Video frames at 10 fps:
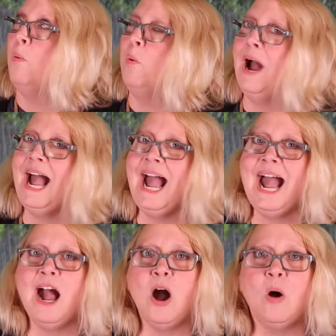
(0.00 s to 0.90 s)

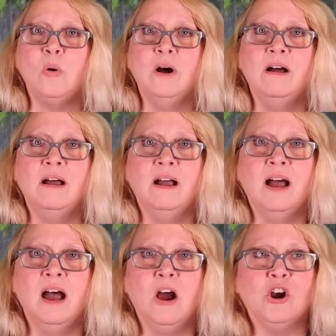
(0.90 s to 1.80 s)
Wow.
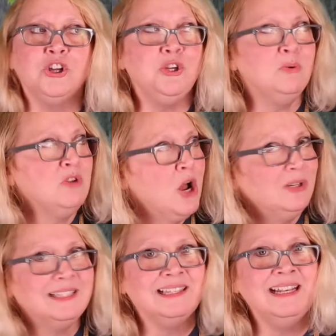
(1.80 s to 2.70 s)
Are you
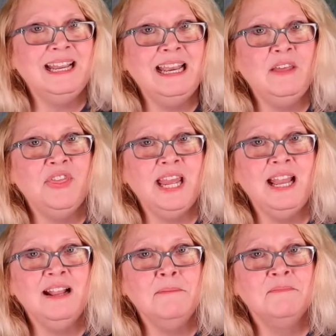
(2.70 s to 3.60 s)
noticing
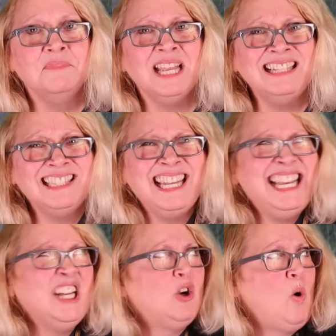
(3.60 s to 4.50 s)
anything? It's
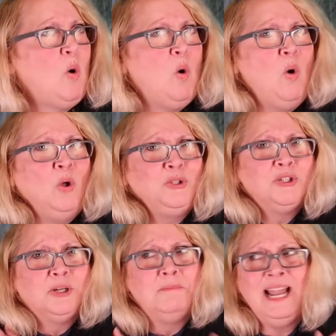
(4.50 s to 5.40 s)
getting
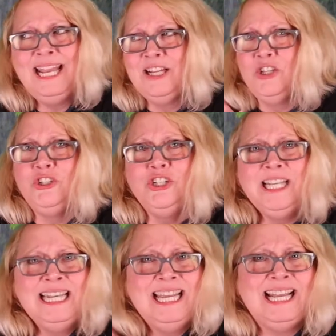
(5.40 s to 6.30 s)
colder. My
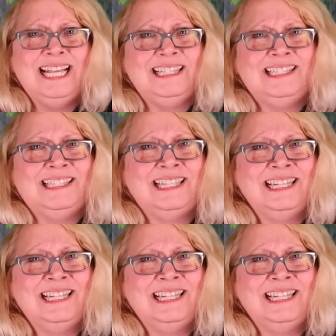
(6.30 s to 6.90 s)
goodness.